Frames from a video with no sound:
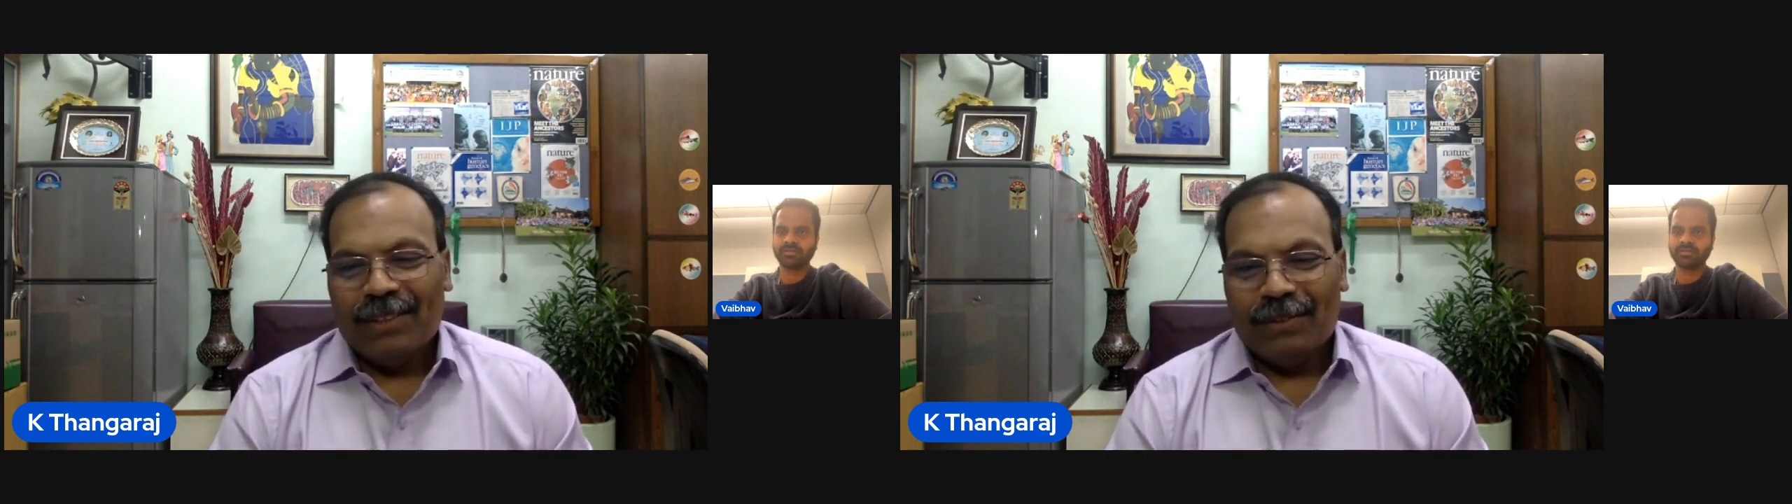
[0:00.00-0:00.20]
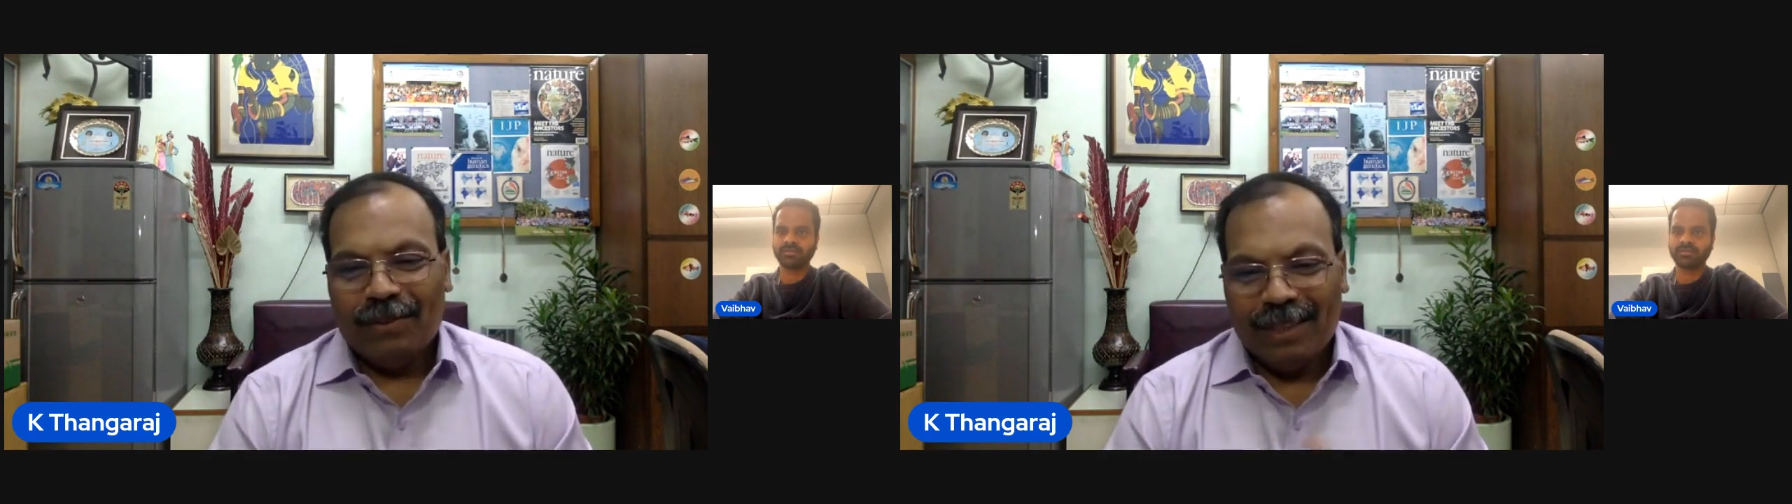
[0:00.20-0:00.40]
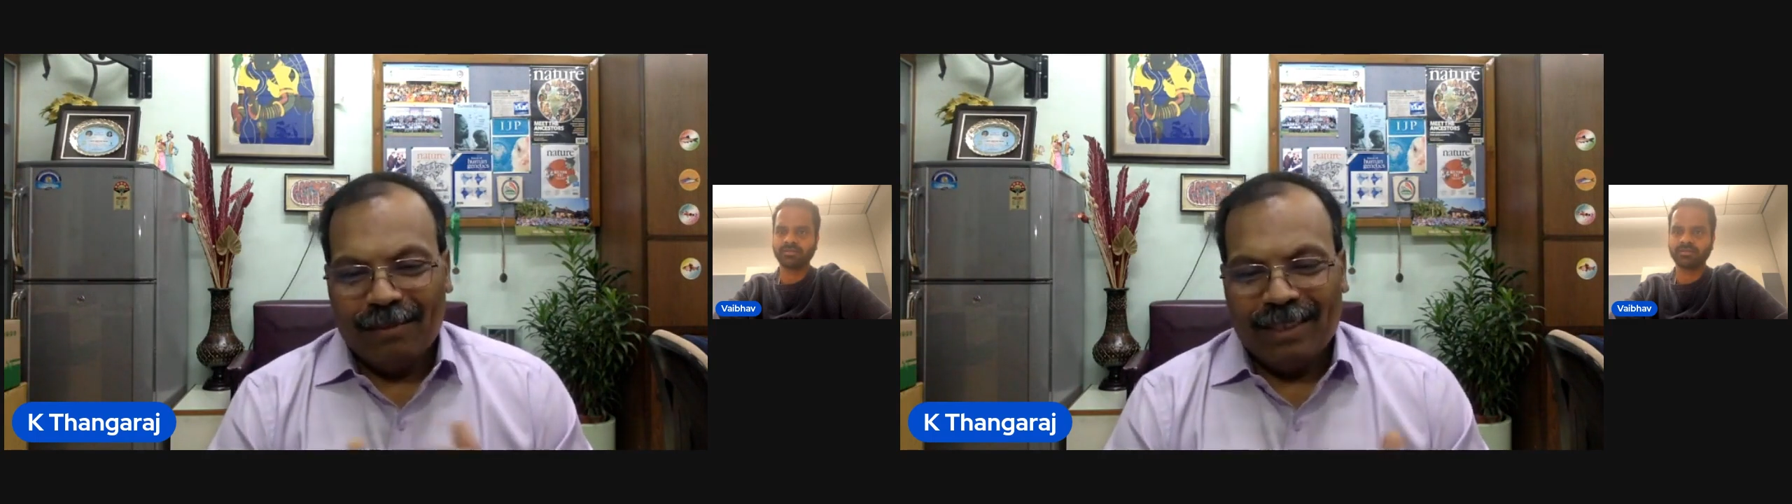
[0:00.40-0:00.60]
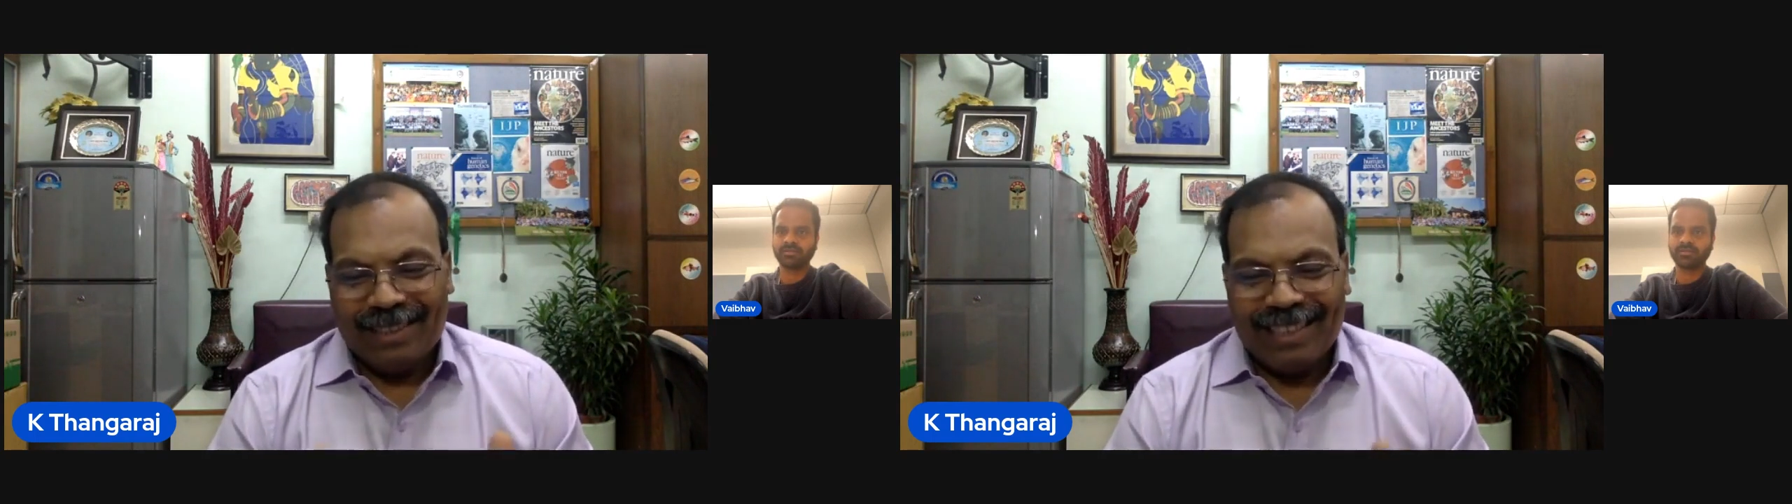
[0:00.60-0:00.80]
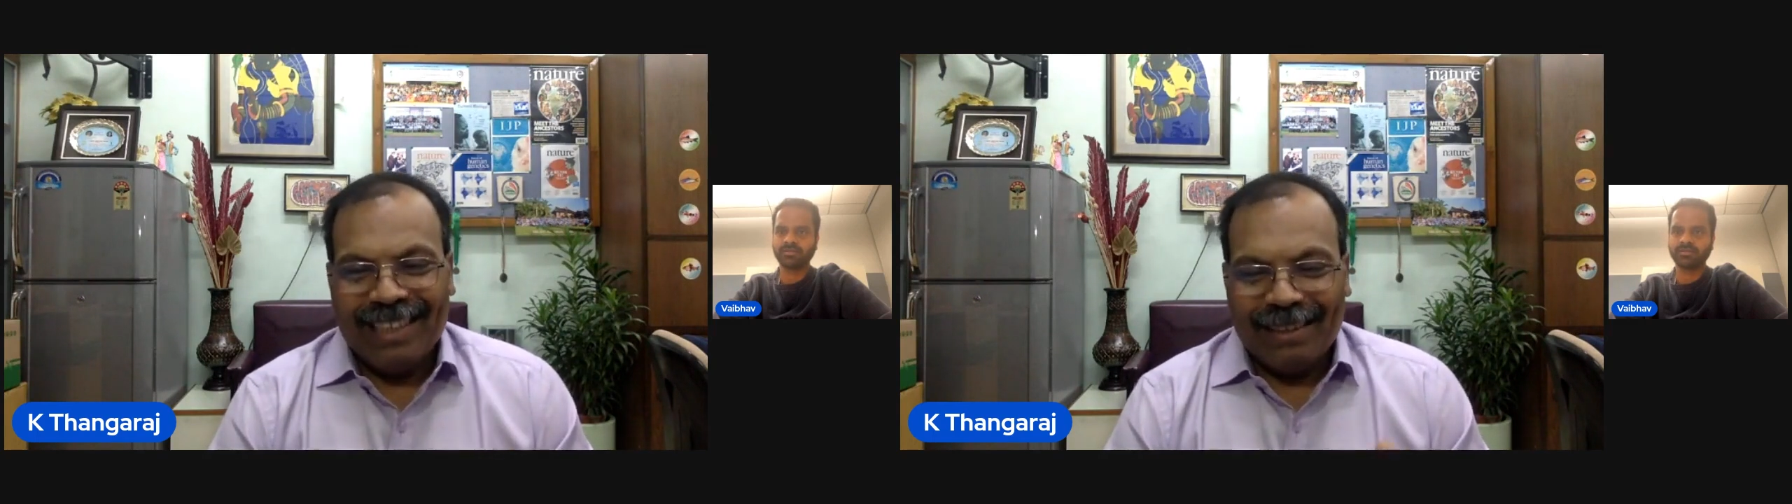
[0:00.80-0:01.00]
So
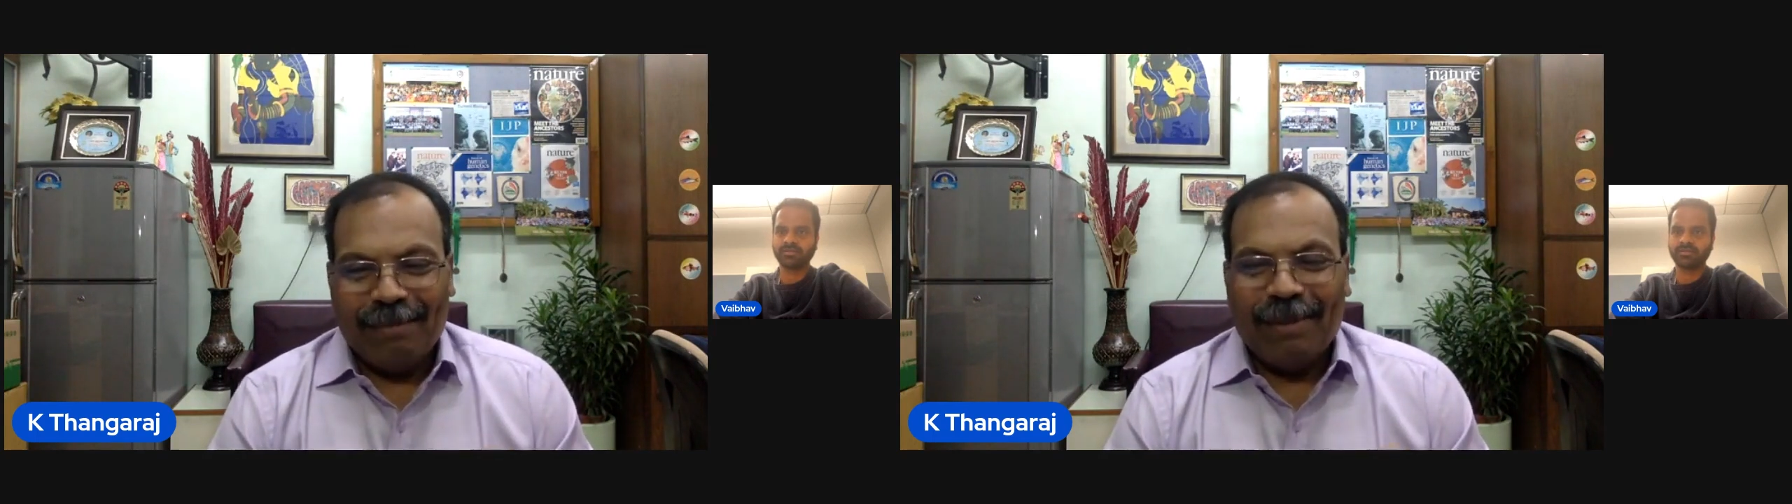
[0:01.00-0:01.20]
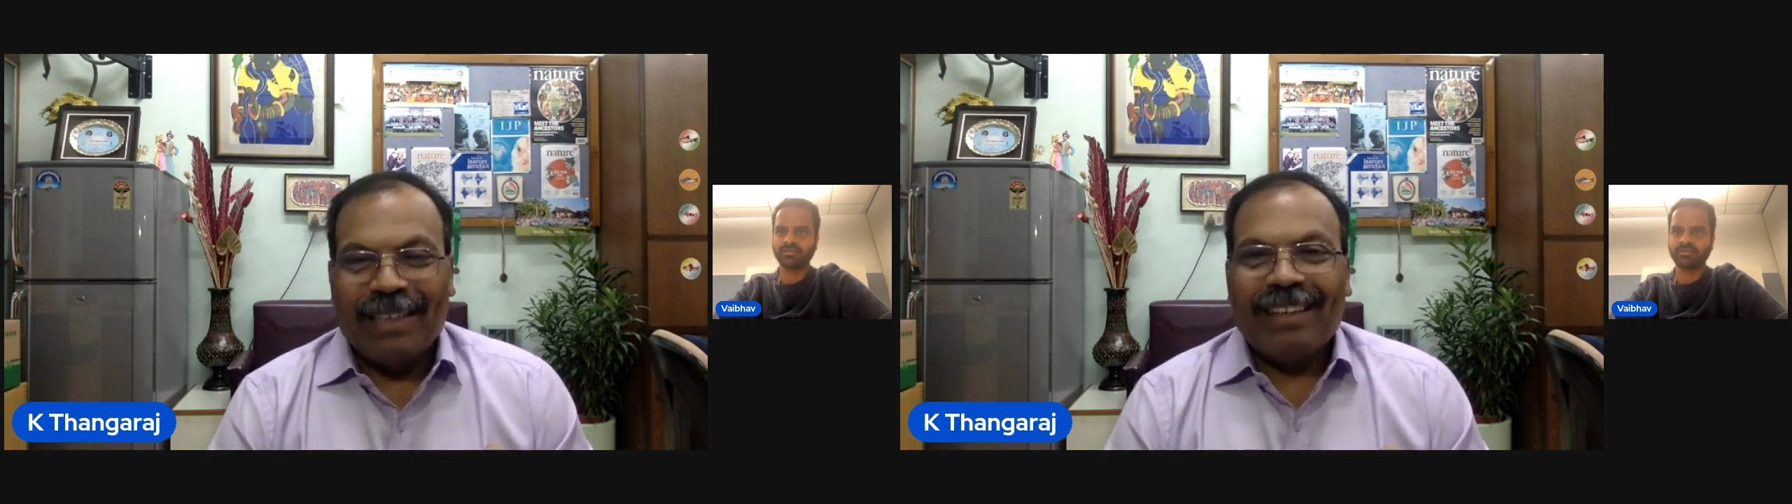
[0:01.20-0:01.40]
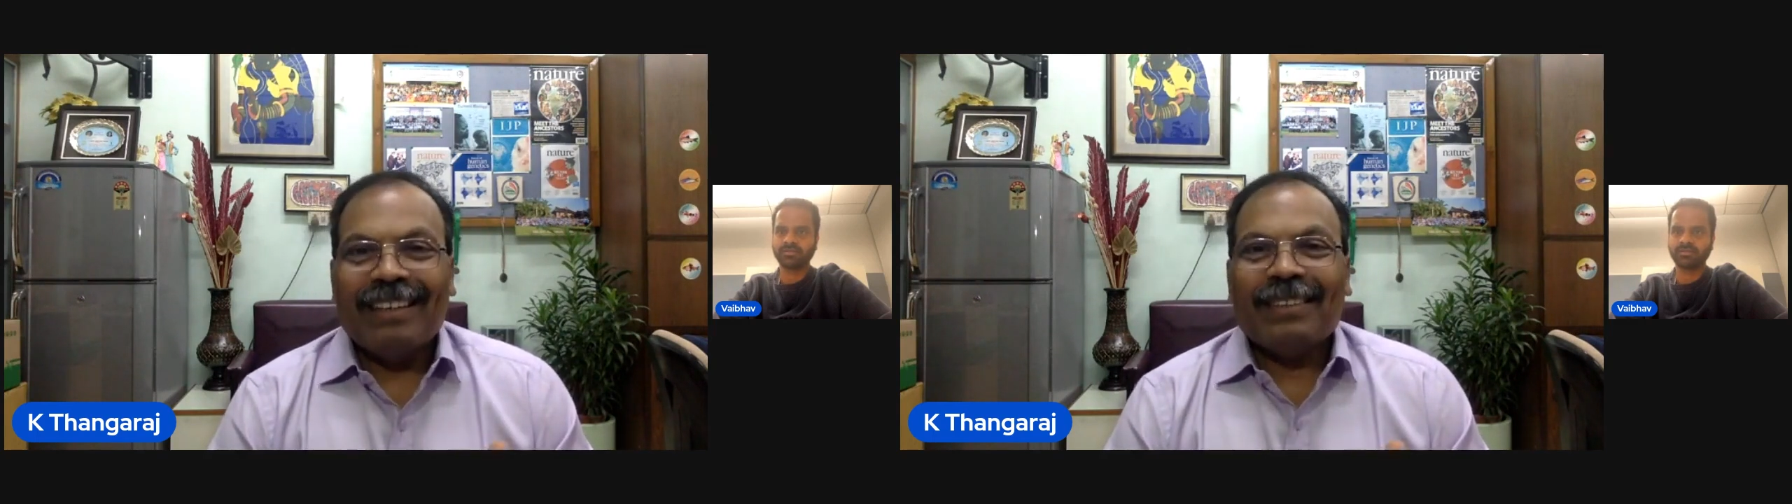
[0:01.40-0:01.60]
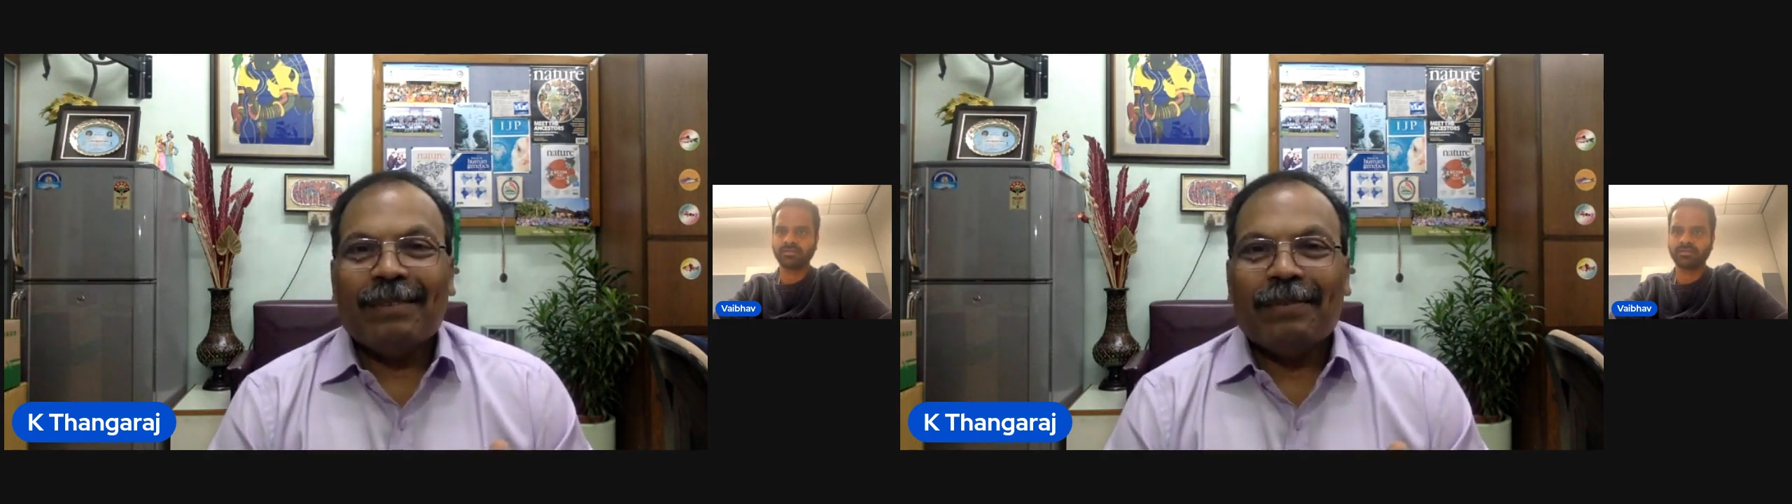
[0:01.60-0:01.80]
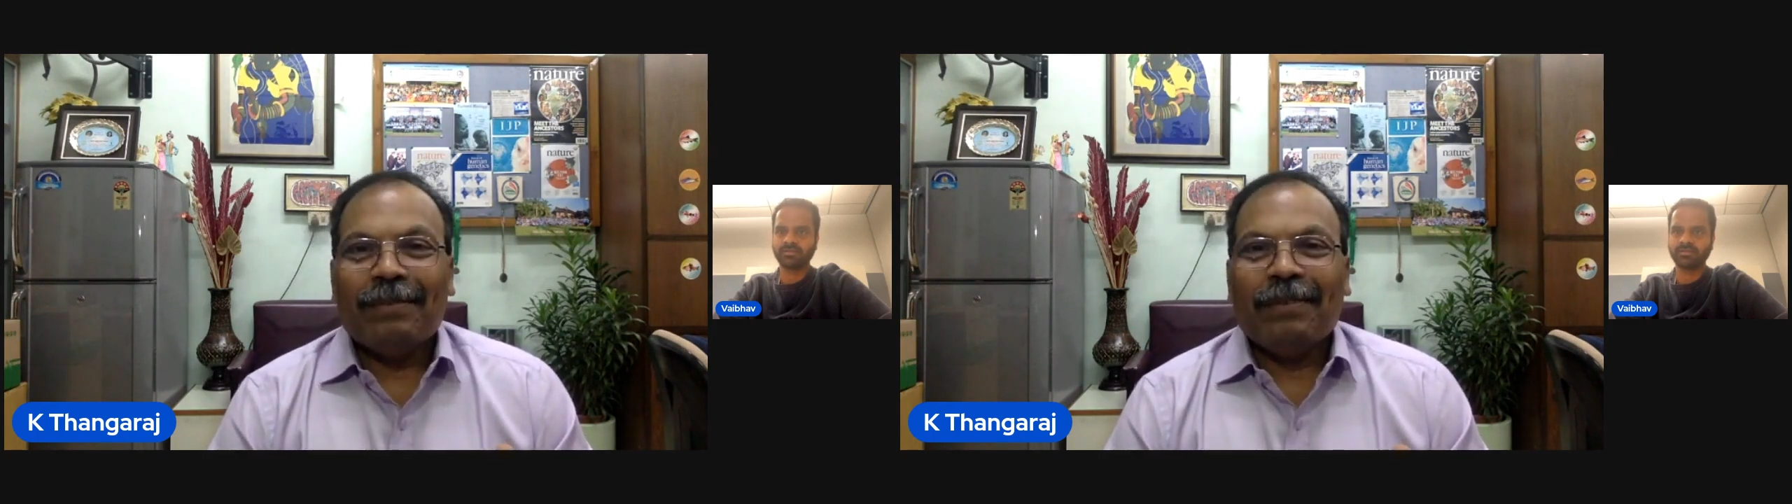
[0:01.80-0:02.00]
we see, because of